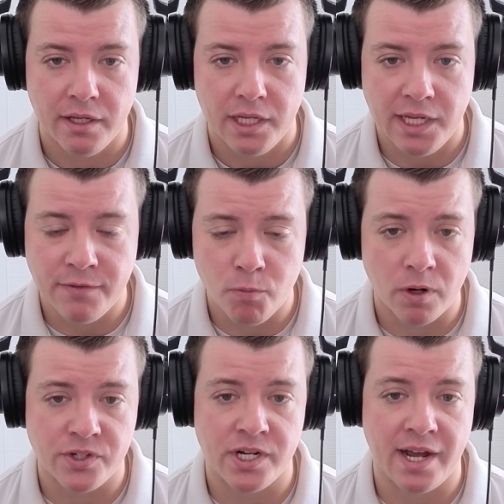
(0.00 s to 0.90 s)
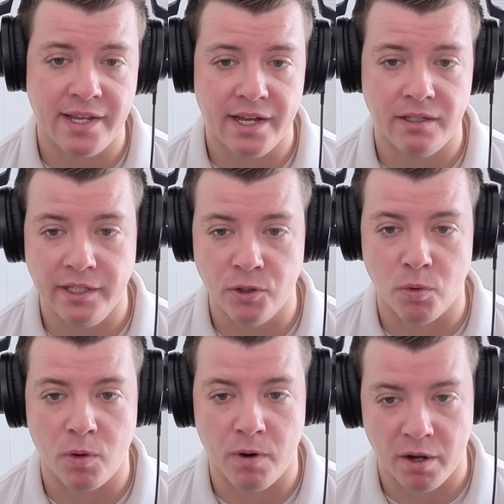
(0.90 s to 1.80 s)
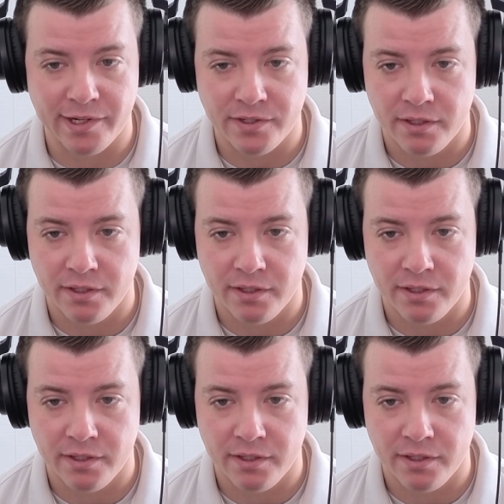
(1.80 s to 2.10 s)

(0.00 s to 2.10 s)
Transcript: even where it's not yet a legal requirement.